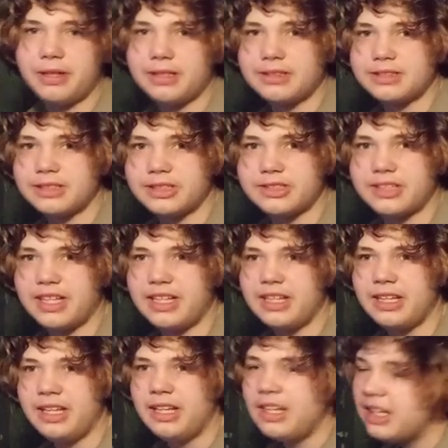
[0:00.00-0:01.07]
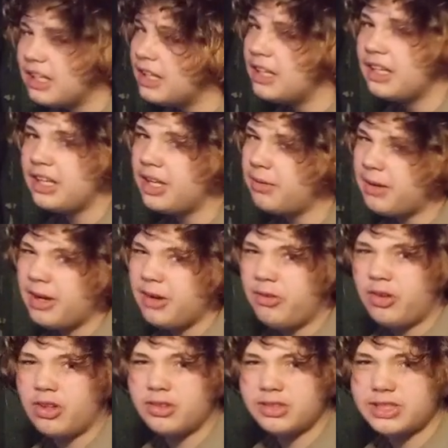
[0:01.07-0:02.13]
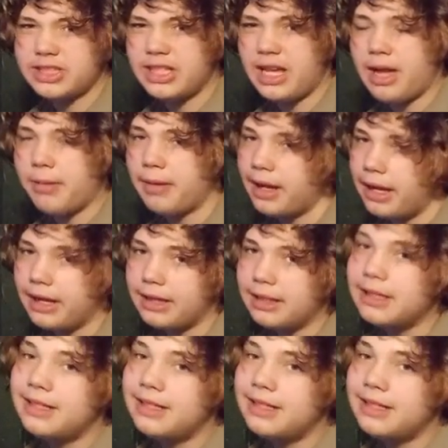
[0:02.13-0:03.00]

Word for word: because it was like, nobody wants it, I buy it.